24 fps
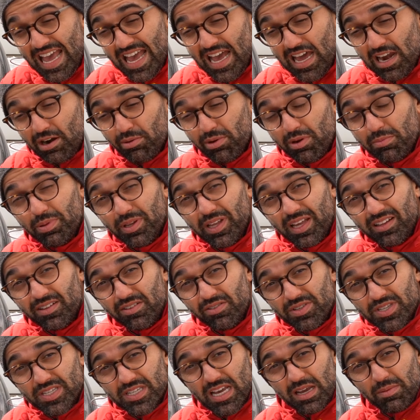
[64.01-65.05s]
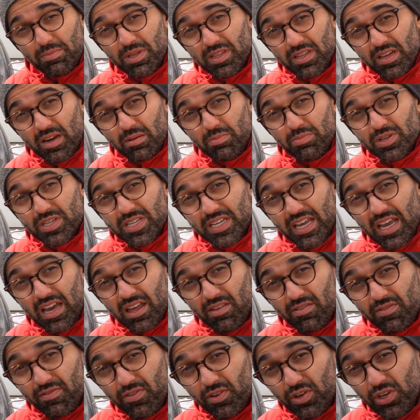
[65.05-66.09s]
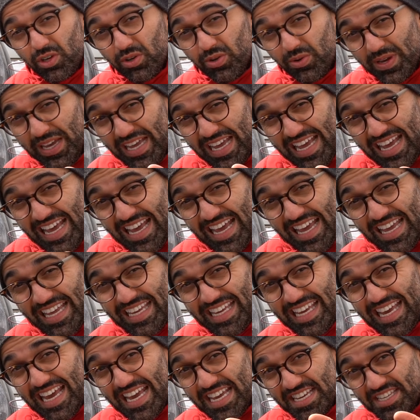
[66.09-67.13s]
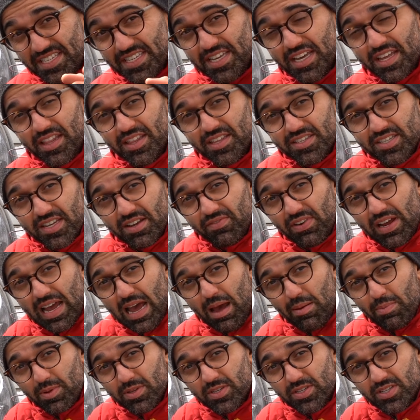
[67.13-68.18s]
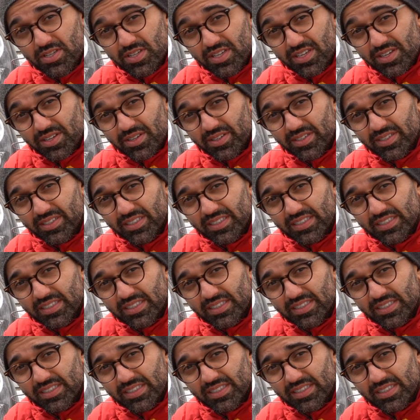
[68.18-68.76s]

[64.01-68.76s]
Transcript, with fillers: and I want to play a little segment that I put together for you in case this ever happens to you.